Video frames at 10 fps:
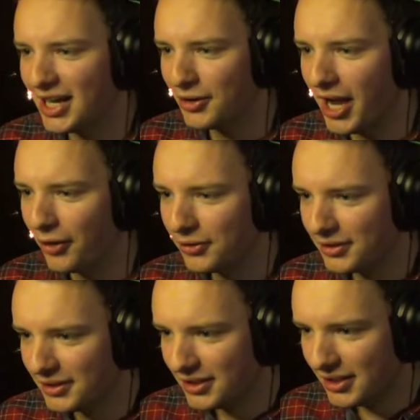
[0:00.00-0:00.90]
Oh, no.
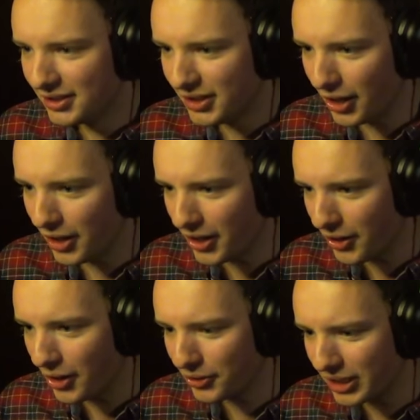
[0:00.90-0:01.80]
No, no, no,
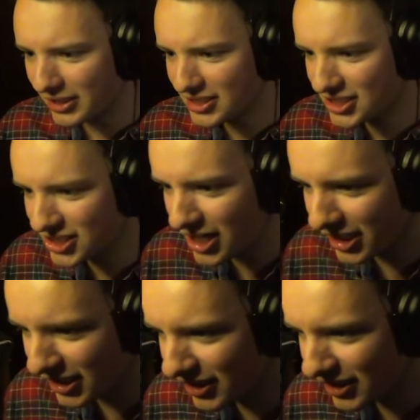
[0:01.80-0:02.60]
no. Get stuck.